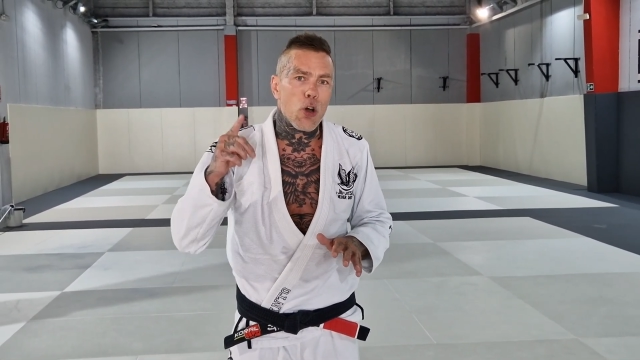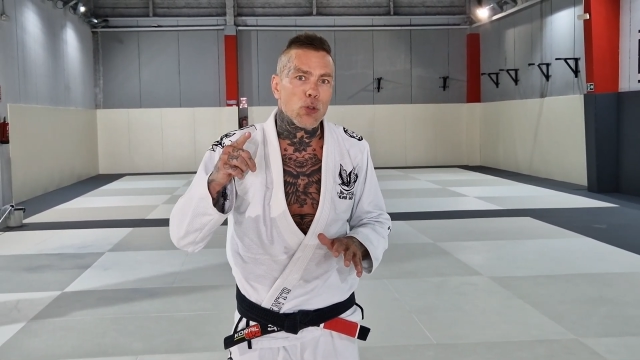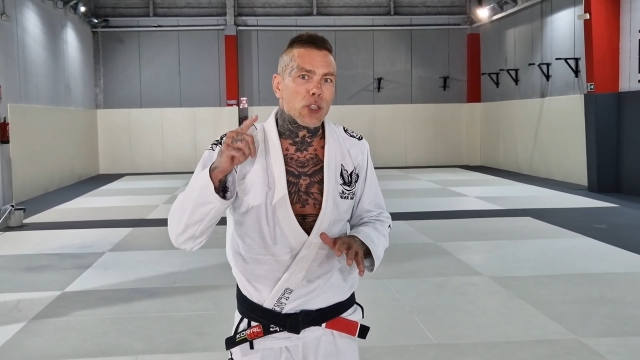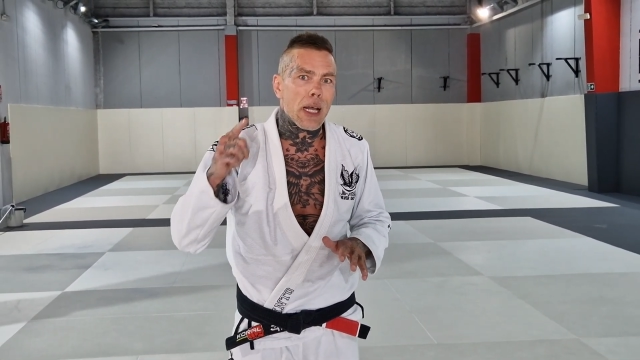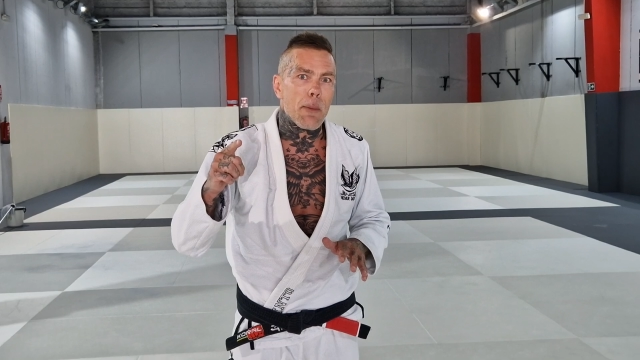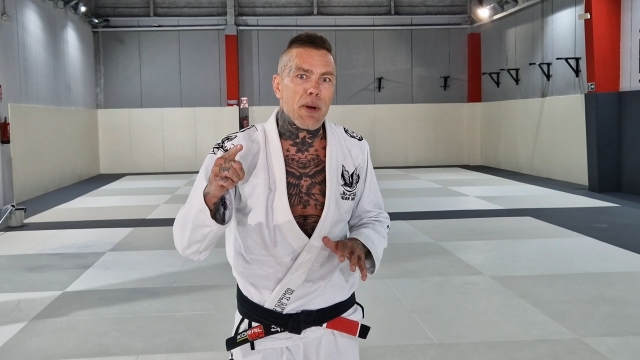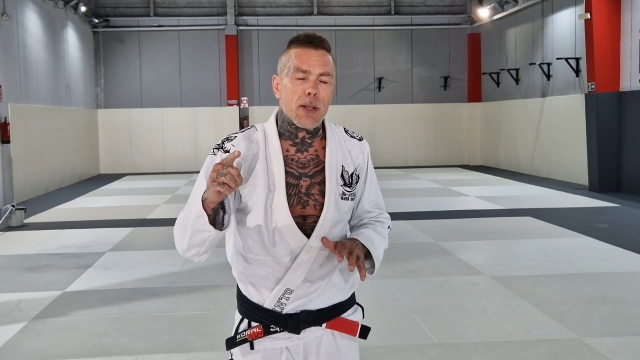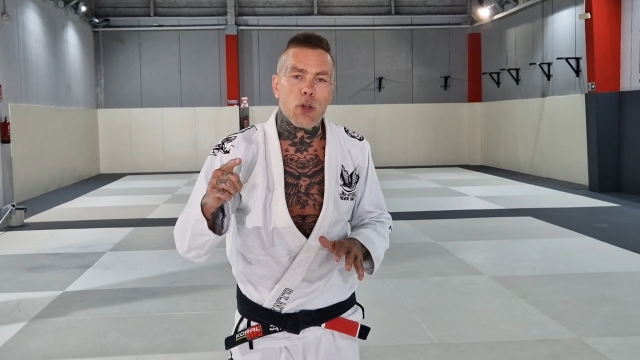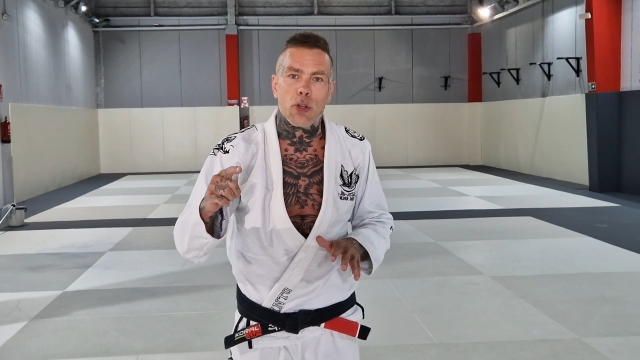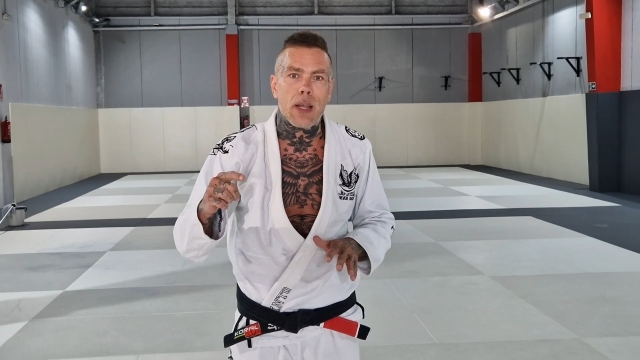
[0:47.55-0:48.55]
Don't
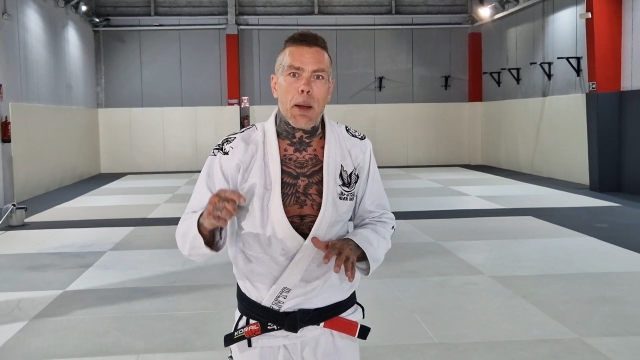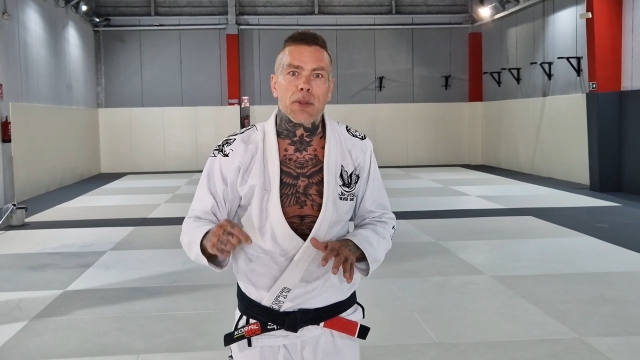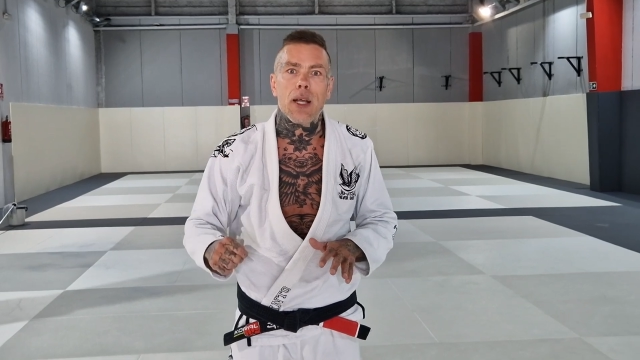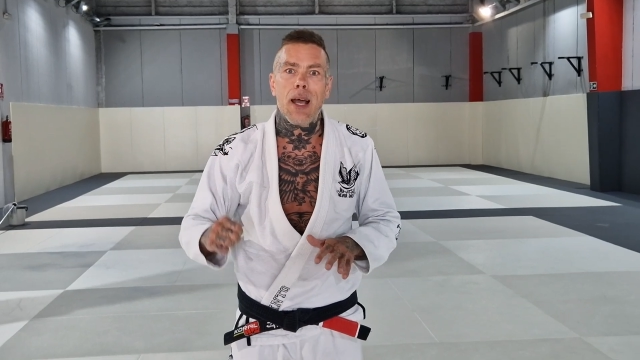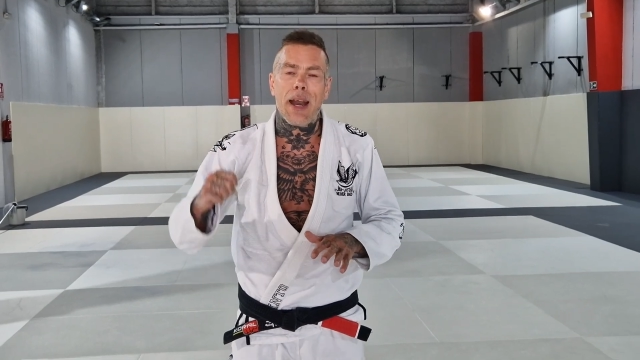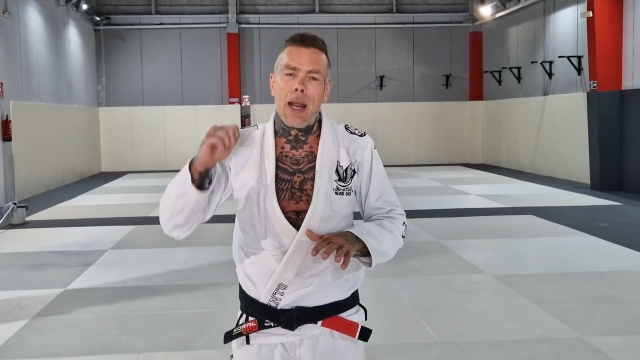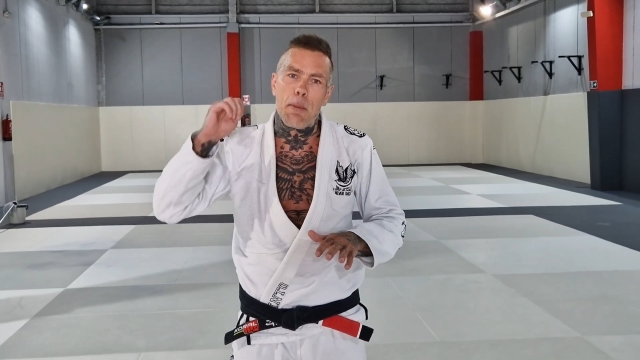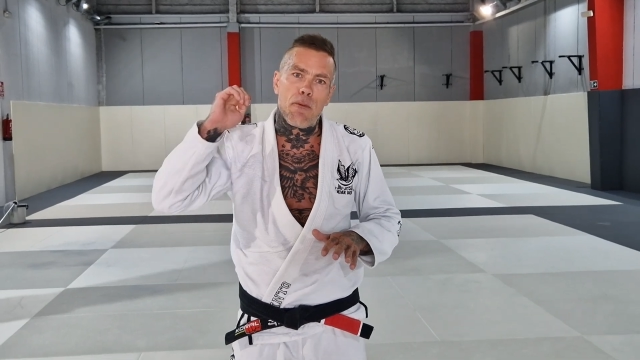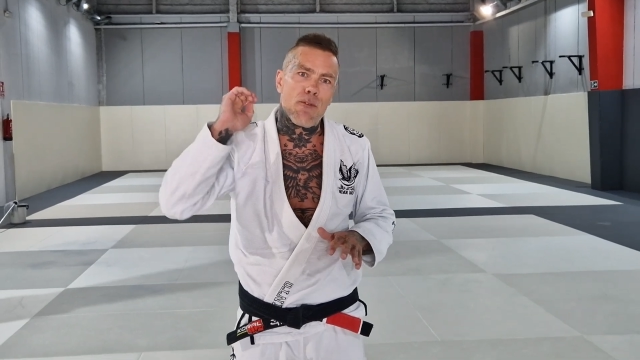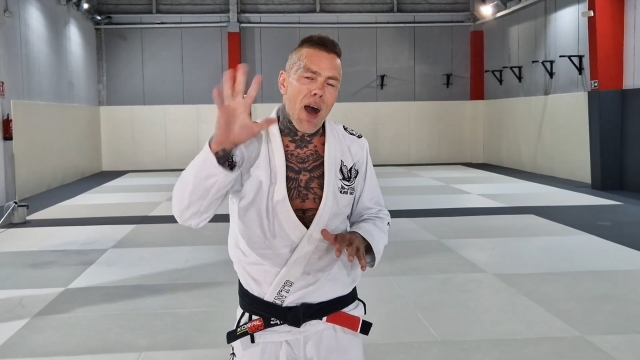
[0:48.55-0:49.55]
celebrate your taps. And
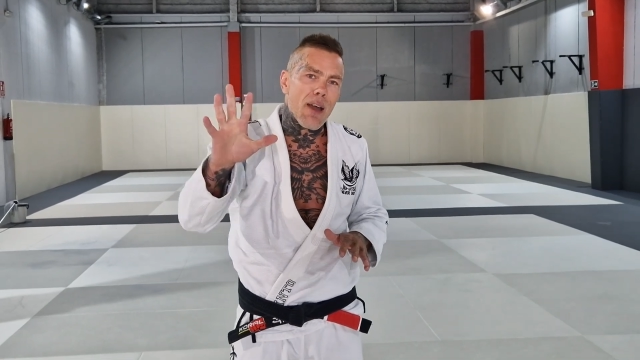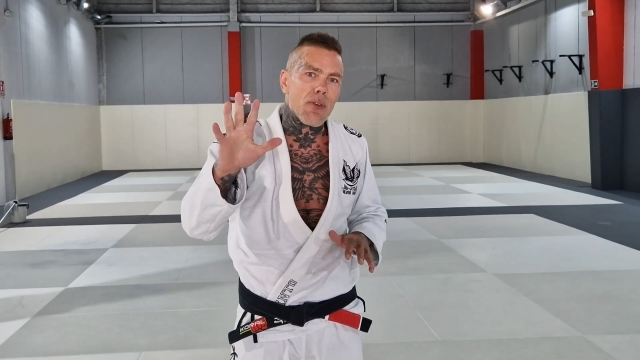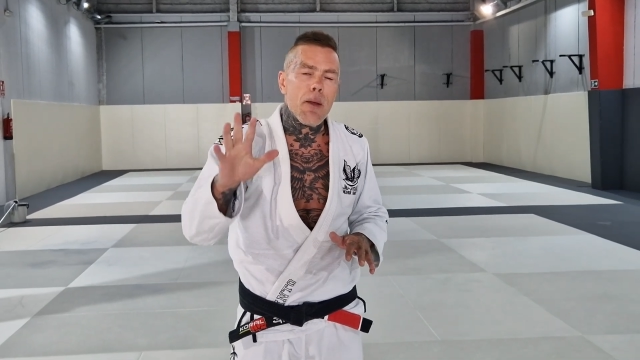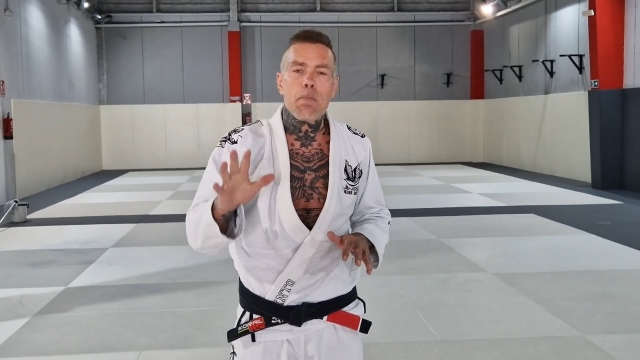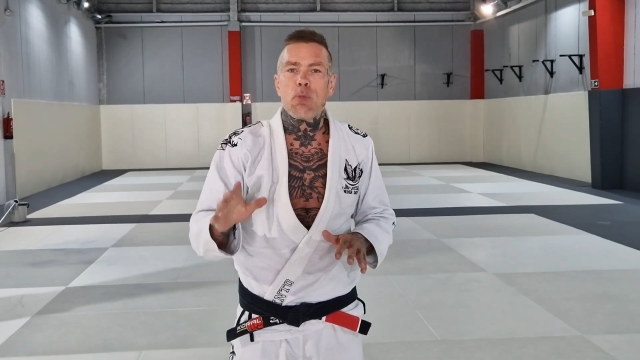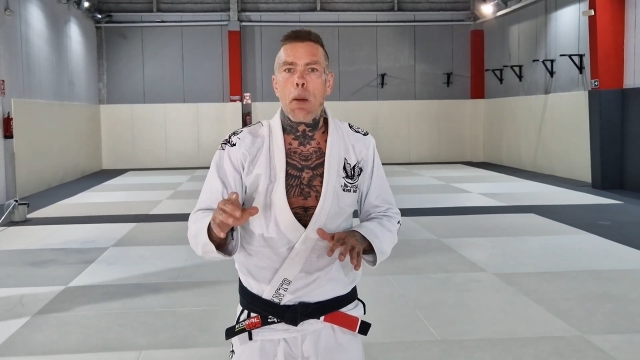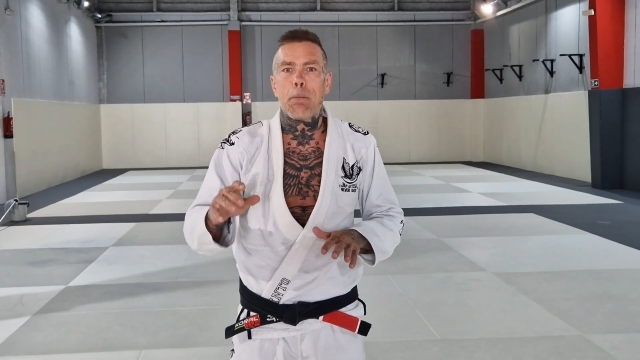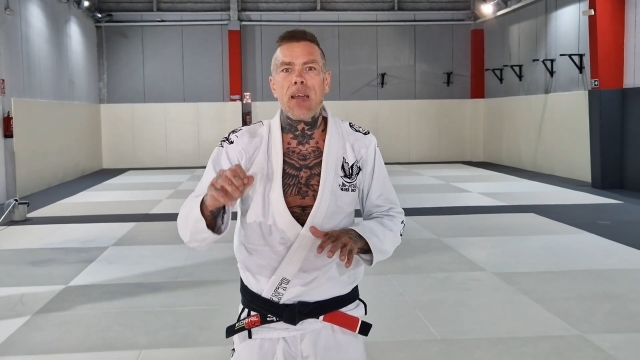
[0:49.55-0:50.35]
number five,